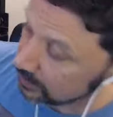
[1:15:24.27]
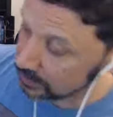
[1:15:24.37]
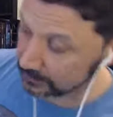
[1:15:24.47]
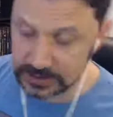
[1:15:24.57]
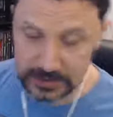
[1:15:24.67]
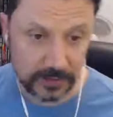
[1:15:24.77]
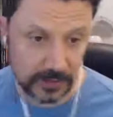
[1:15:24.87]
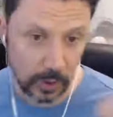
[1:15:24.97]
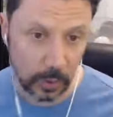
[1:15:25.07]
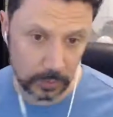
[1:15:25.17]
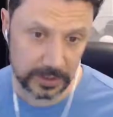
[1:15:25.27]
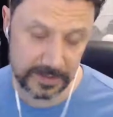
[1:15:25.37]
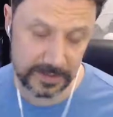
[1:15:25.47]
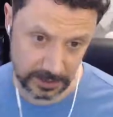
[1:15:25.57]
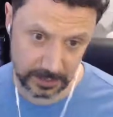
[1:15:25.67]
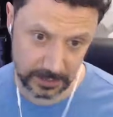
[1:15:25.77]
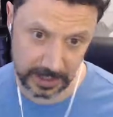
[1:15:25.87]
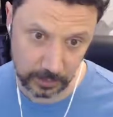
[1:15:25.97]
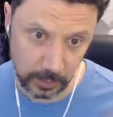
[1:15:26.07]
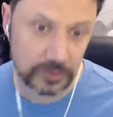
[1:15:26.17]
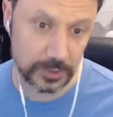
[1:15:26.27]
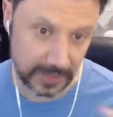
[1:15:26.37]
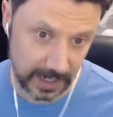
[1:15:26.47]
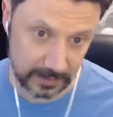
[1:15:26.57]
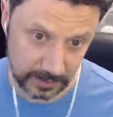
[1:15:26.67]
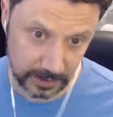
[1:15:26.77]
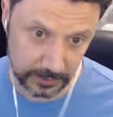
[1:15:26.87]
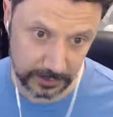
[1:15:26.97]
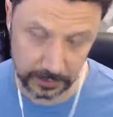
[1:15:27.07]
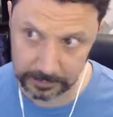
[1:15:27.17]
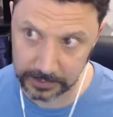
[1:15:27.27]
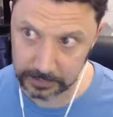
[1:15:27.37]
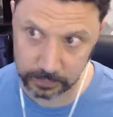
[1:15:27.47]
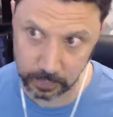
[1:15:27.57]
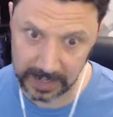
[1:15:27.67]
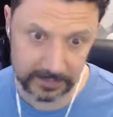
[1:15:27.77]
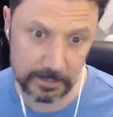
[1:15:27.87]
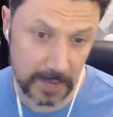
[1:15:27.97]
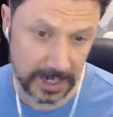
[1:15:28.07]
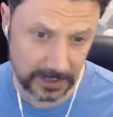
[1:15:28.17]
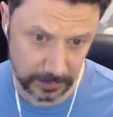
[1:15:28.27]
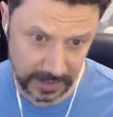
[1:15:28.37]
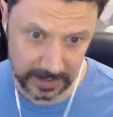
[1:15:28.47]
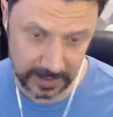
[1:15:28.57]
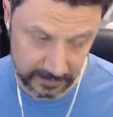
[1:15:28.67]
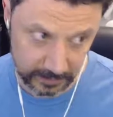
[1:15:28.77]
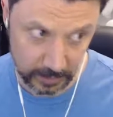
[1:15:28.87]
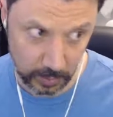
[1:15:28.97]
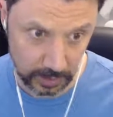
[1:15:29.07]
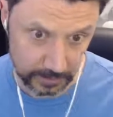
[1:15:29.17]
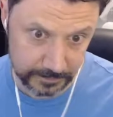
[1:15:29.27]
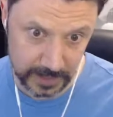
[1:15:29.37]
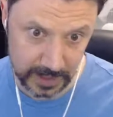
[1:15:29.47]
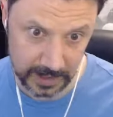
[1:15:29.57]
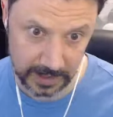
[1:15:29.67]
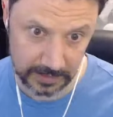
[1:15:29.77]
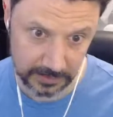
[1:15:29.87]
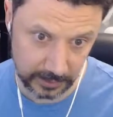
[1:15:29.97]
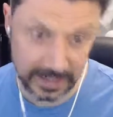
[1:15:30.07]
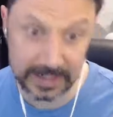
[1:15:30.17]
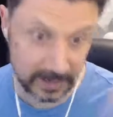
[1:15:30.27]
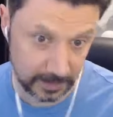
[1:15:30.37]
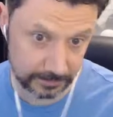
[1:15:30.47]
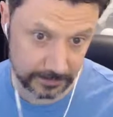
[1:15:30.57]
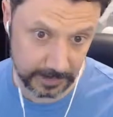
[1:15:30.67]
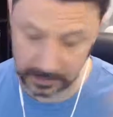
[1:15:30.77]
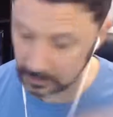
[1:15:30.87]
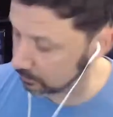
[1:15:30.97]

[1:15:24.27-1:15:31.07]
Now, this is not the only thing you get. You also get, you know, your your whatever money you get from your uh, your income, you know,